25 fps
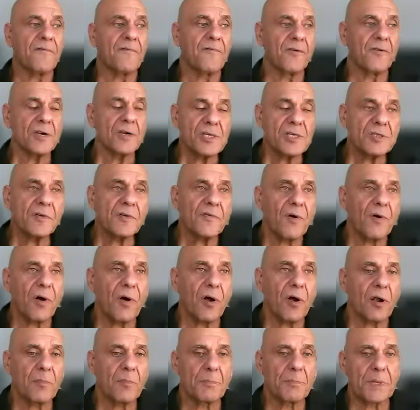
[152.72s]
first of
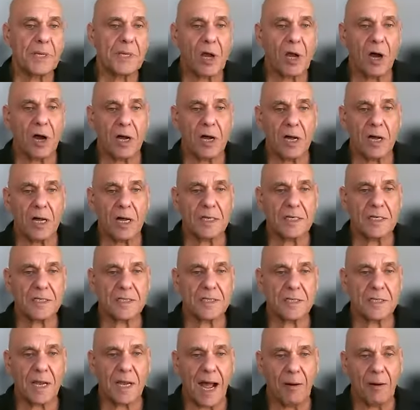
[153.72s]
all,
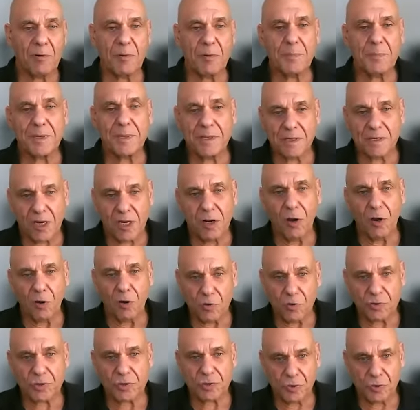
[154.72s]
because I want to be
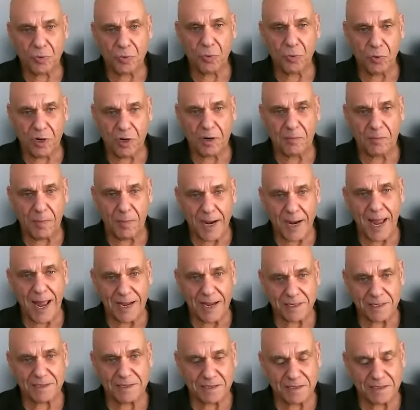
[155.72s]
close to where my
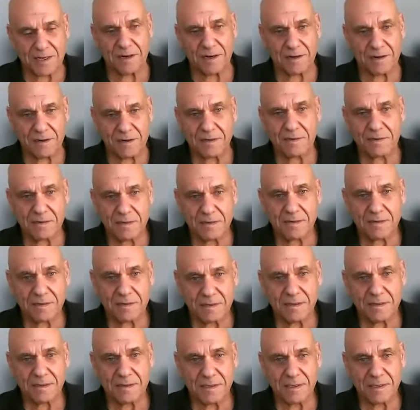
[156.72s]
assets are.
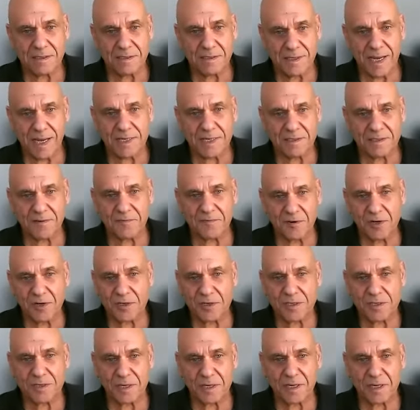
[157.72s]
That's the
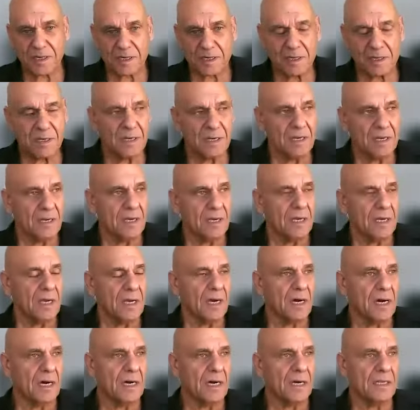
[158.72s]
first thing.
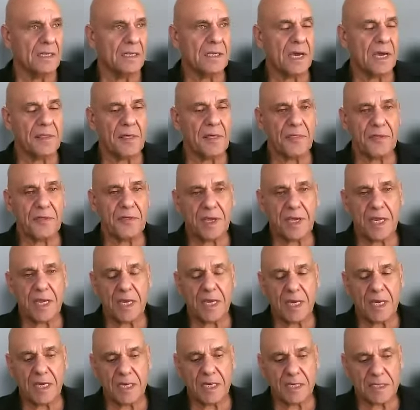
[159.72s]
Uh, the other thing
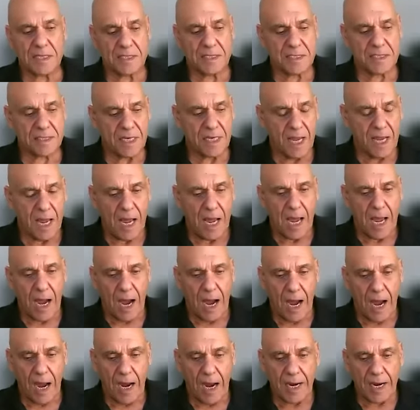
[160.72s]
is,
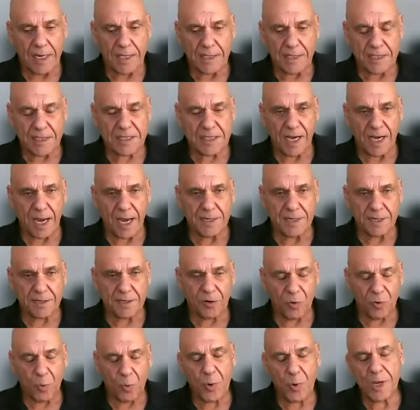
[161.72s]
I decided,
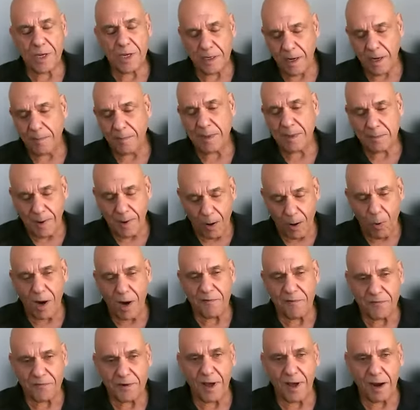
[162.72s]
or we, I mean, my
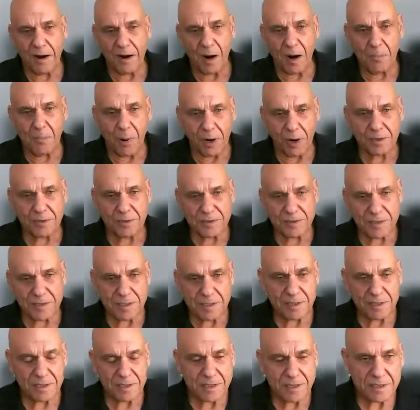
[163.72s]
wife and I are partners
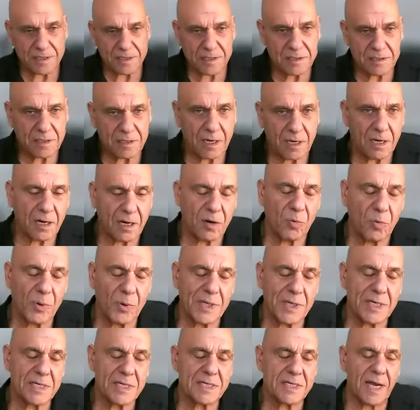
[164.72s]
in this, uh, we
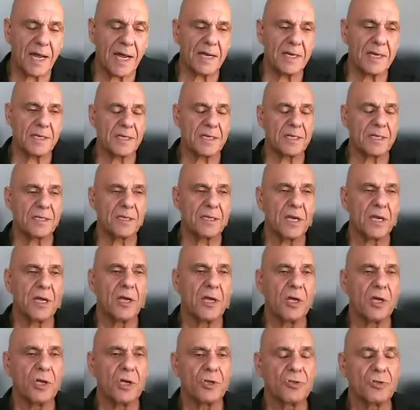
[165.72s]
decided
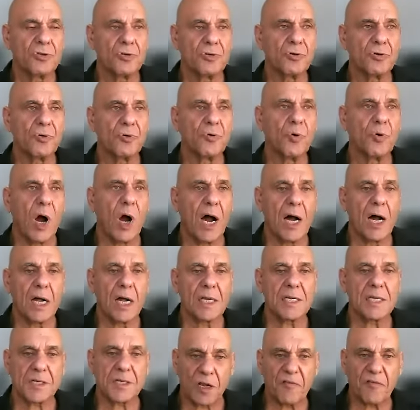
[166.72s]
to
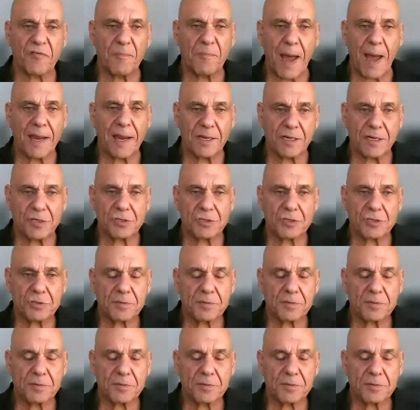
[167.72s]
uh, self manage.